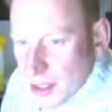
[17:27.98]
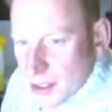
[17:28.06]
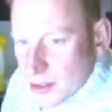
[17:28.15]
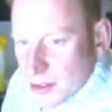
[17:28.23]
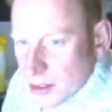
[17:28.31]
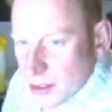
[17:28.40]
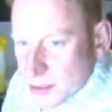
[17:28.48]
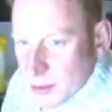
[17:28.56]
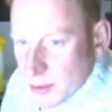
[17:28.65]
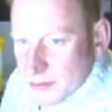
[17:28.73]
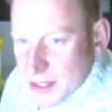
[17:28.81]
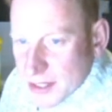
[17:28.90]
Nice way
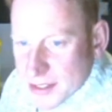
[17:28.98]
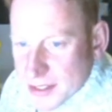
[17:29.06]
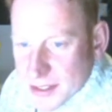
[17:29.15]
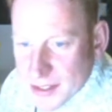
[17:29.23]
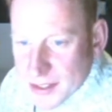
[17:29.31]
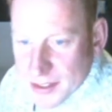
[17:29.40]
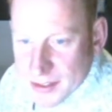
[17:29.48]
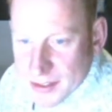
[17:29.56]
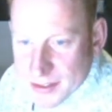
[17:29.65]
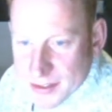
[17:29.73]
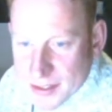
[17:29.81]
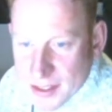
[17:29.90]
of testing
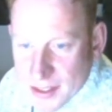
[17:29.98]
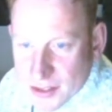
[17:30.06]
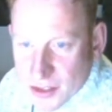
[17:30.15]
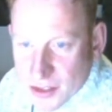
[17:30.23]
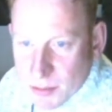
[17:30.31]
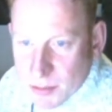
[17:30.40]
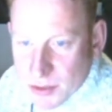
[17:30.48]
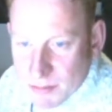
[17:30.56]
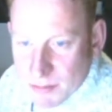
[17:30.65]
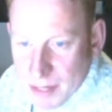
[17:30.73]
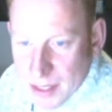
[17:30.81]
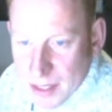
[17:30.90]
these, just to put some
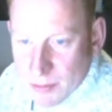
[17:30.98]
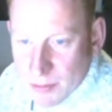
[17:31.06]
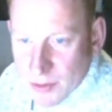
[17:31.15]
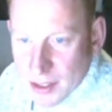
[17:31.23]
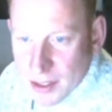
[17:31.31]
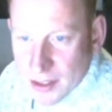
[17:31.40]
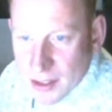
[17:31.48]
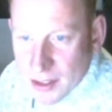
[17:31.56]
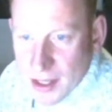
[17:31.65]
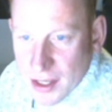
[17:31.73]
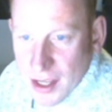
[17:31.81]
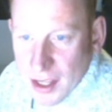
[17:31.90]
paper in
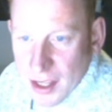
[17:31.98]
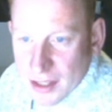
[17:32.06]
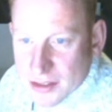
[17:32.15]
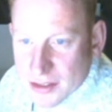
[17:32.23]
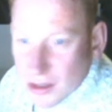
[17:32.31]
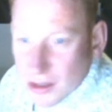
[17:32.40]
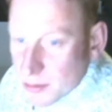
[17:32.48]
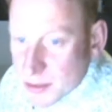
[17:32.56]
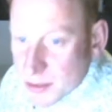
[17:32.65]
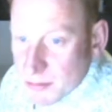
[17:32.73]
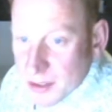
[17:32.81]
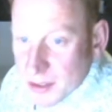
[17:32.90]
and type
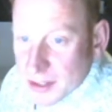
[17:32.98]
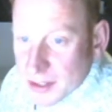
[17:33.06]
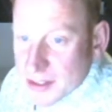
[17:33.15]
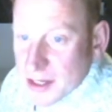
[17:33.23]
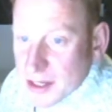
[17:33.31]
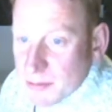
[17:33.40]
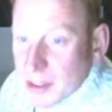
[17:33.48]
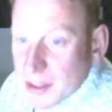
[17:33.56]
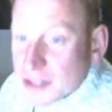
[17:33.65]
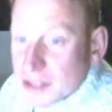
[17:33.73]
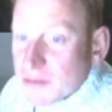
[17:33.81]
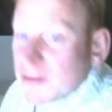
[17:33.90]
something and take a
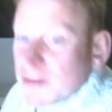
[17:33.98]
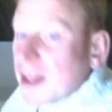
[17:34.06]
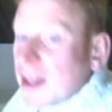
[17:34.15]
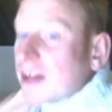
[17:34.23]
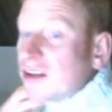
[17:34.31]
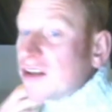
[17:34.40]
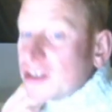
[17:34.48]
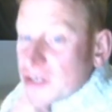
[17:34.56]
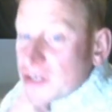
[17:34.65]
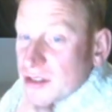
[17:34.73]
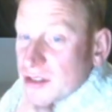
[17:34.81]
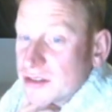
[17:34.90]
picture of that. I
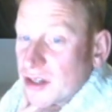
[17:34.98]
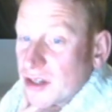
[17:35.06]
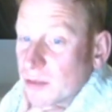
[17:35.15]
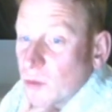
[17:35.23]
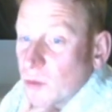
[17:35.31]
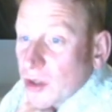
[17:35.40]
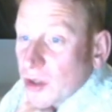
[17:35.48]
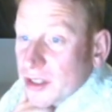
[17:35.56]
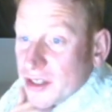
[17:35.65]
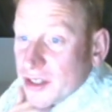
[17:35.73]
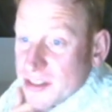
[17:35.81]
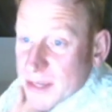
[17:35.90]
usually type what the
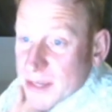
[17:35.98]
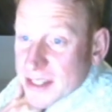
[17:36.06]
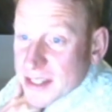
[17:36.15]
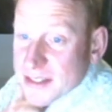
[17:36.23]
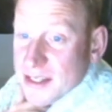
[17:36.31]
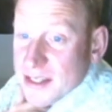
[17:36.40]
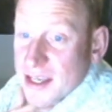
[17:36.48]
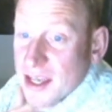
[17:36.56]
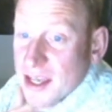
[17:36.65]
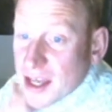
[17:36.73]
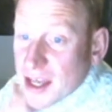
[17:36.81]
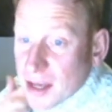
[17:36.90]
item is
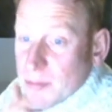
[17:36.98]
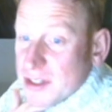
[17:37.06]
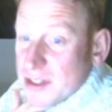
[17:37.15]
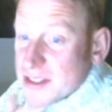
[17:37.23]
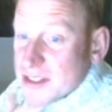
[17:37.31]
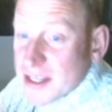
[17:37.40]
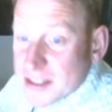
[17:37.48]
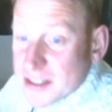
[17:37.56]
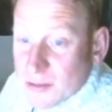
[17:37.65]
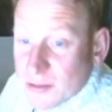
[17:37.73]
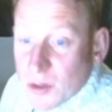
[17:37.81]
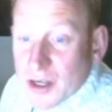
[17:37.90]
plus
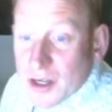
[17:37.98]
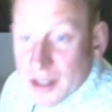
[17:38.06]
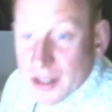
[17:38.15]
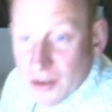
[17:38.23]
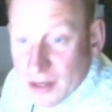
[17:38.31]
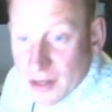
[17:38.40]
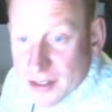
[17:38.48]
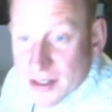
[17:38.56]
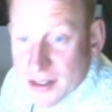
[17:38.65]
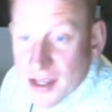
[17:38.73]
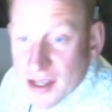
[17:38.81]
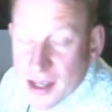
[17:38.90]
tested working on it,
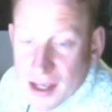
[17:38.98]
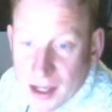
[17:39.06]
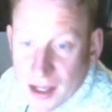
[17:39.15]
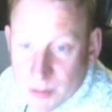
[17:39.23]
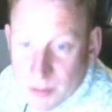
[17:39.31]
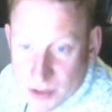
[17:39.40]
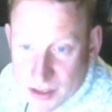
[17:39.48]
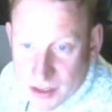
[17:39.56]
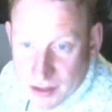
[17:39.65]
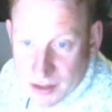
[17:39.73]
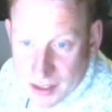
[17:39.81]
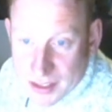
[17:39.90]
just so
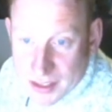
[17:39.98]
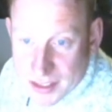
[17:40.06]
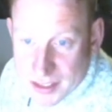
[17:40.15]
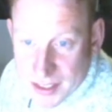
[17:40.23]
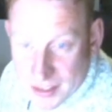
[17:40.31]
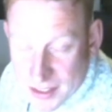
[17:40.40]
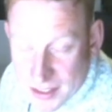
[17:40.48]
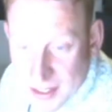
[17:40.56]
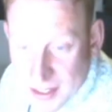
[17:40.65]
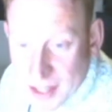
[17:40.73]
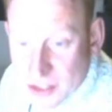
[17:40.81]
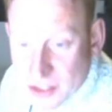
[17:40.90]
they can see it is
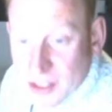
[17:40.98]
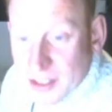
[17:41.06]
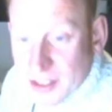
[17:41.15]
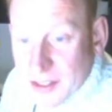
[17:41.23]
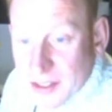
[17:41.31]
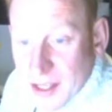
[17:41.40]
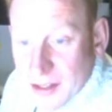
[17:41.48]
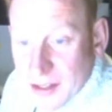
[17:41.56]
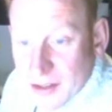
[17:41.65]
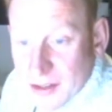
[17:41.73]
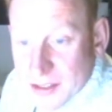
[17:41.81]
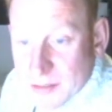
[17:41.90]
actually that
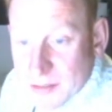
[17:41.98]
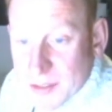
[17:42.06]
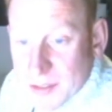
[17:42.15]
item